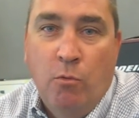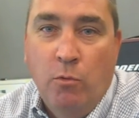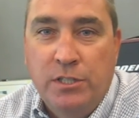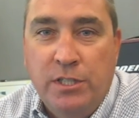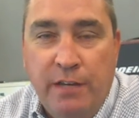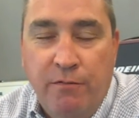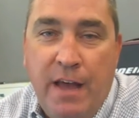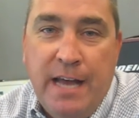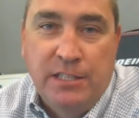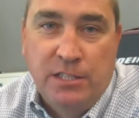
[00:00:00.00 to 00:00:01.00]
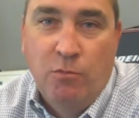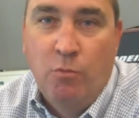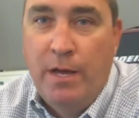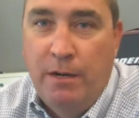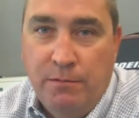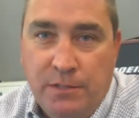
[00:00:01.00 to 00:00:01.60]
was advance the momentum of the